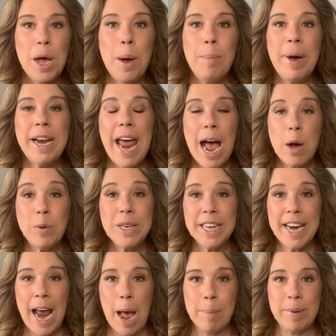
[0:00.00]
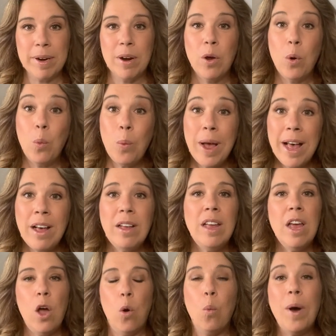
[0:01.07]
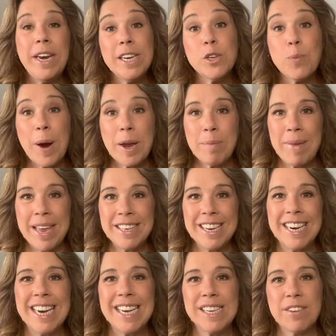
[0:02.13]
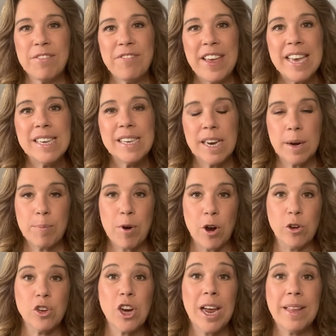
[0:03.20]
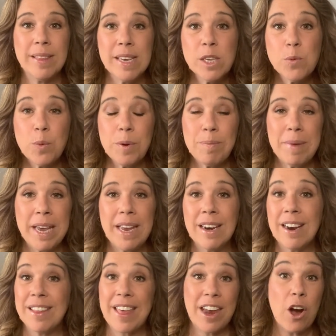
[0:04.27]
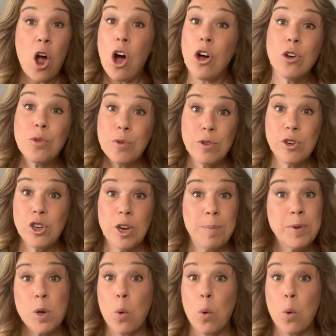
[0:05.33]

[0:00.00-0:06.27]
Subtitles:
But how will it happen? Well, what is recommended is a phased-in approach, and this would mean that all cruise ships